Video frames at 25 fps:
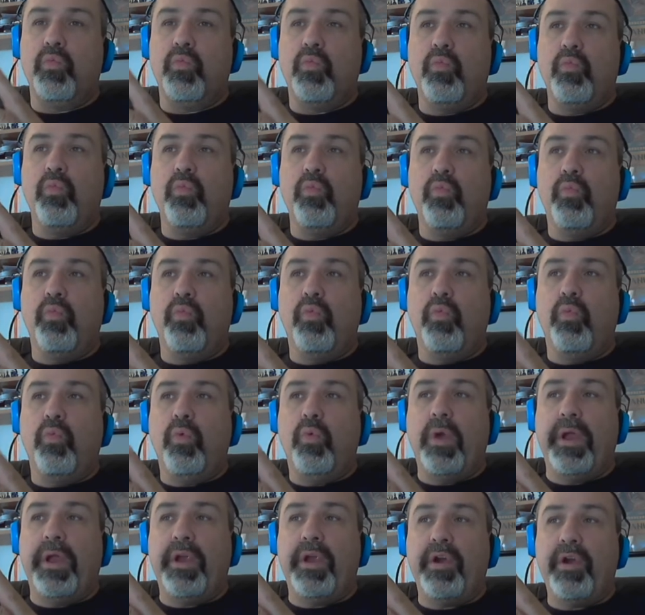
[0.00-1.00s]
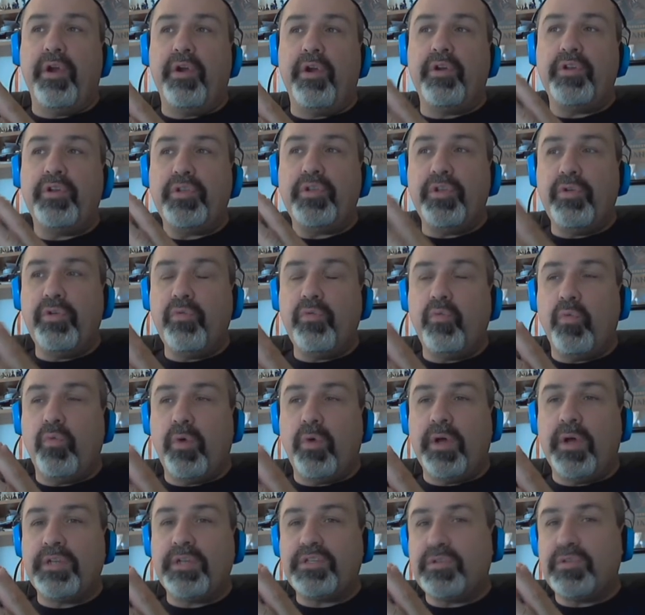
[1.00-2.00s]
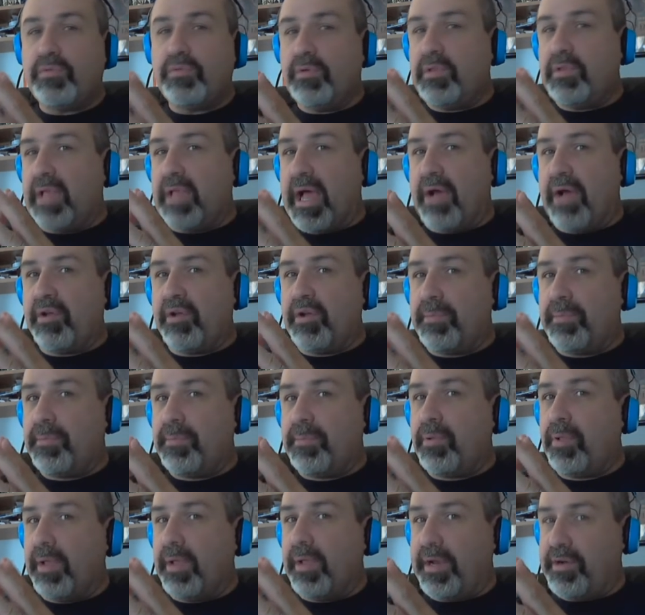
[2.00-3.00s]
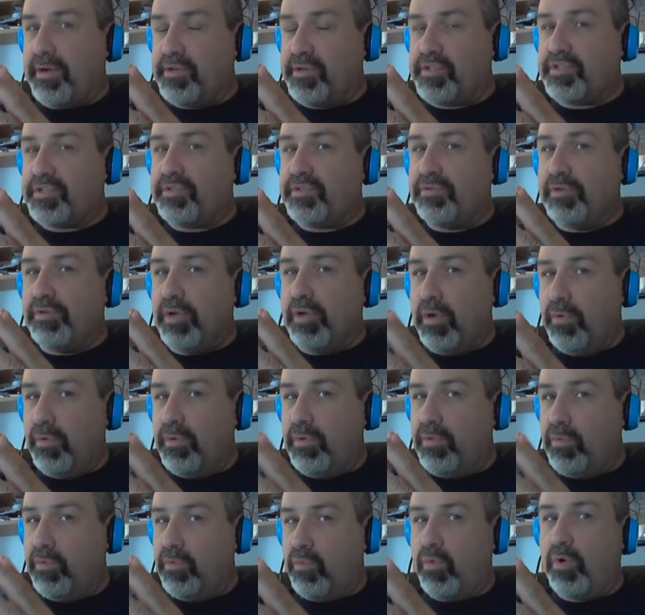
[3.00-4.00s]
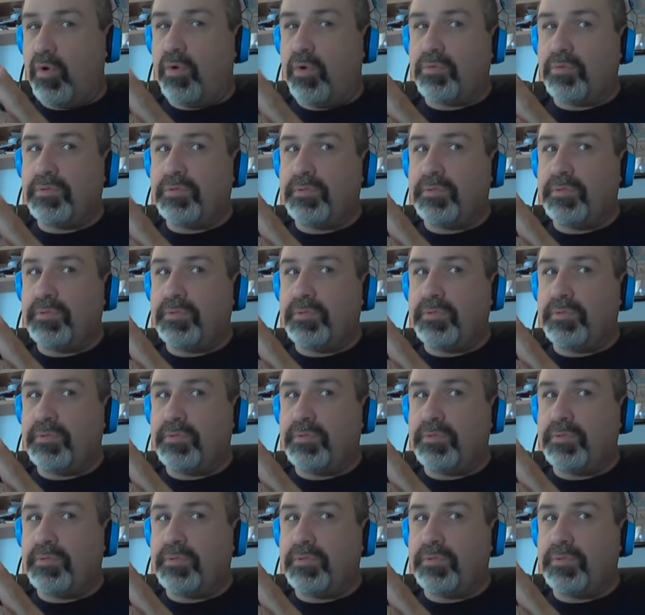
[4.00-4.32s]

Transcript: where do you want to allow your players to go in the world?